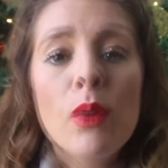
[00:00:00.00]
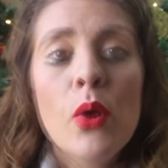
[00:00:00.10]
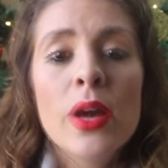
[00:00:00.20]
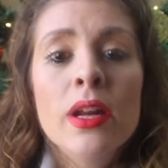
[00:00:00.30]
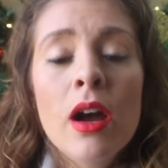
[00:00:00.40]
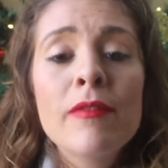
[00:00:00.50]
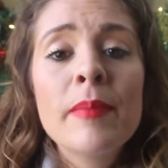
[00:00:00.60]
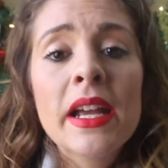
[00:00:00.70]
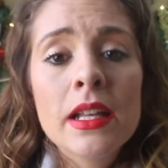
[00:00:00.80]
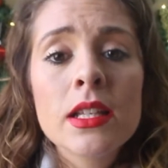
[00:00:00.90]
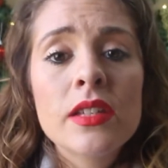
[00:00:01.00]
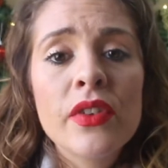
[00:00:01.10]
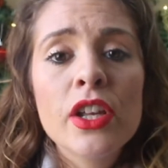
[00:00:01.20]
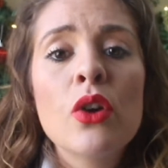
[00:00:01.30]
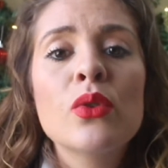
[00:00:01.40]
The point of making this
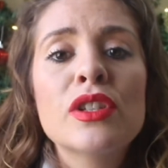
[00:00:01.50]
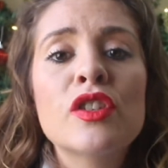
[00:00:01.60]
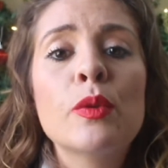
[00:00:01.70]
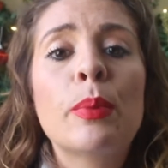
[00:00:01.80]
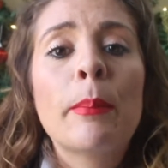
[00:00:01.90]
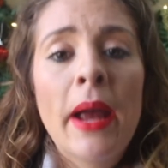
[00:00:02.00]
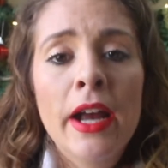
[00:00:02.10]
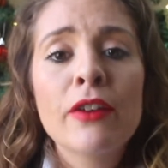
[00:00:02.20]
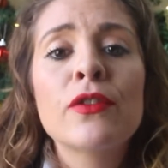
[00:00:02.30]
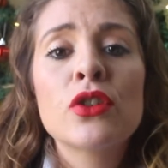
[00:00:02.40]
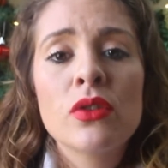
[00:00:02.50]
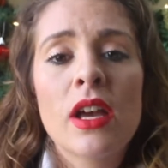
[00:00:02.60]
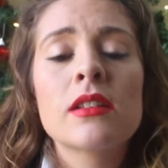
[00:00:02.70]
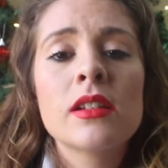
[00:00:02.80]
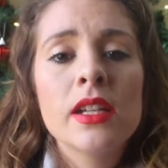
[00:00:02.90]
video is to prepare for
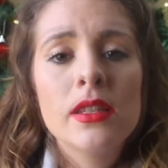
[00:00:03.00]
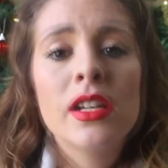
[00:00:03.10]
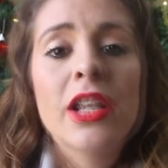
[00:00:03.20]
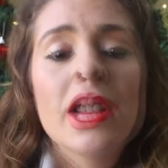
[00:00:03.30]
2018.